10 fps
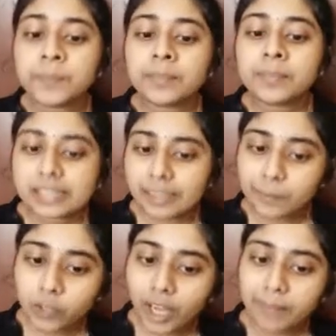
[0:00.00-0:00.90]

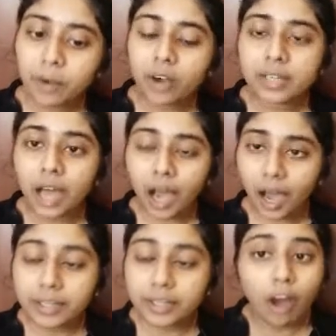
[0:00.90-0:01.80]
Samurai bond are
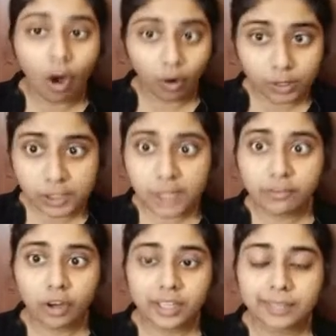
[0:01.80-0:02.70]
also
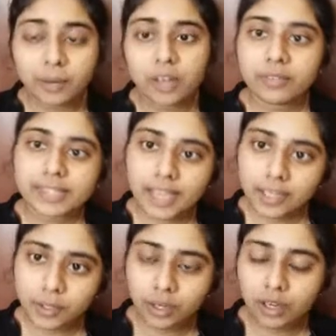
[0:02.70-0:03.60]
foreign bond which
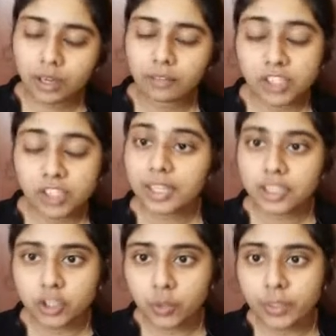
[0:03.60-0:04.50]
are
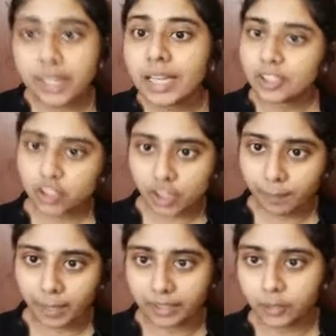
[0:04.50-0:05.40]
issued in Japan.
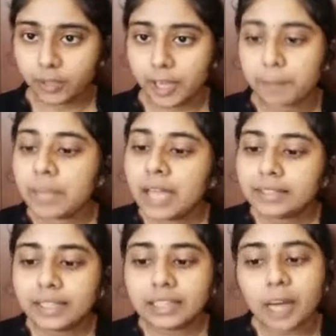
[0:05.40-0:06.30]
Okay. Then
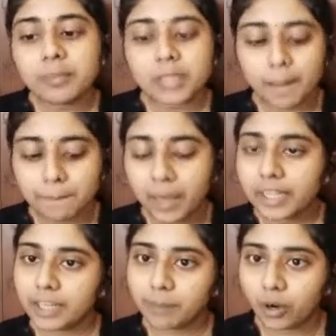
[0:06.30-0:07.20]
comes Bunny
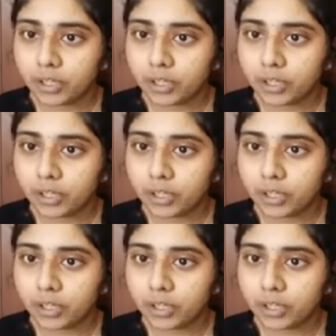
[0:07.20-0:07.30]
bond.